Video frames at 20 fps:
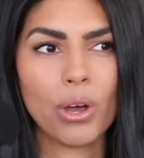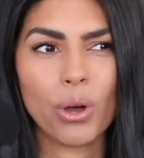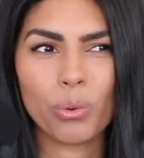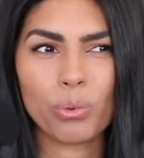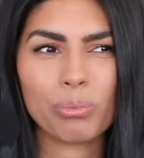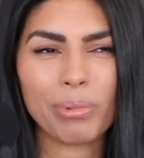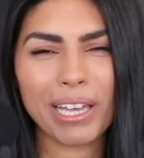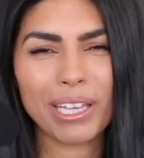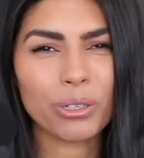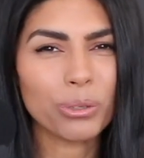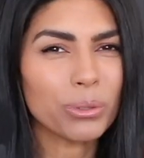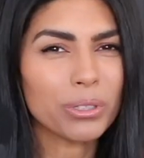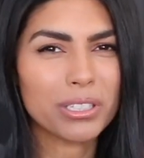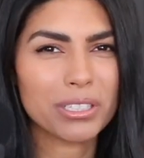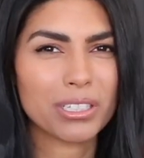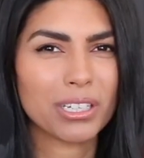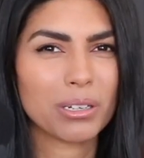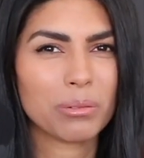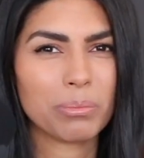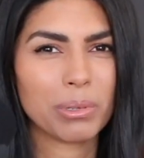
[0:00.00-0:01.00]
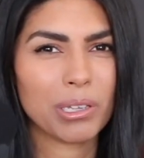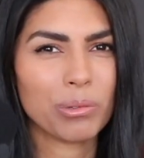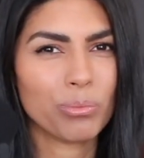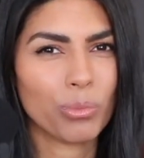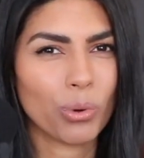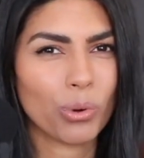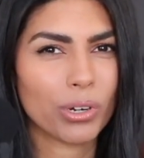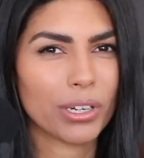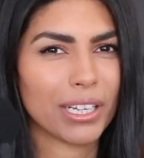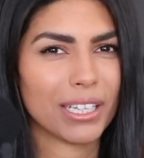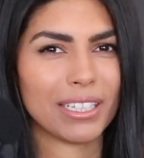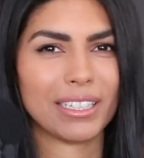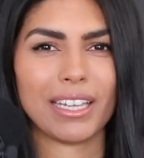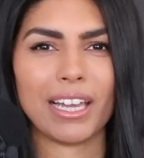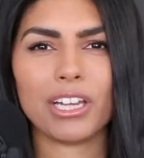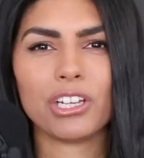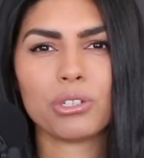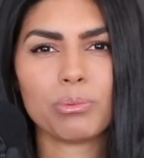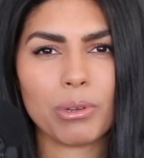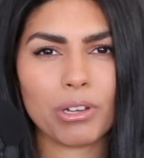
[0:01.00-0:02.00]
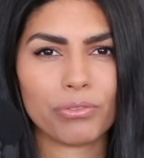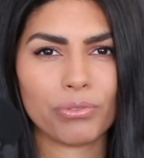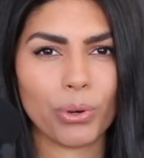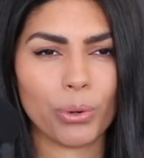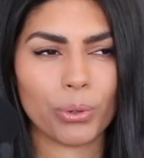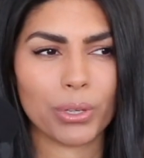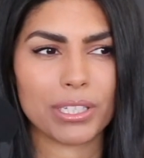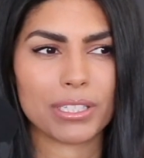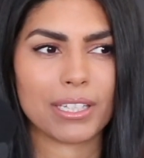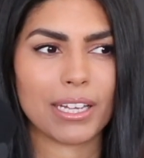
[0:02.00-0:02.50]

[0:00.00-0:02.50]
my goal is going to be more engagement focused.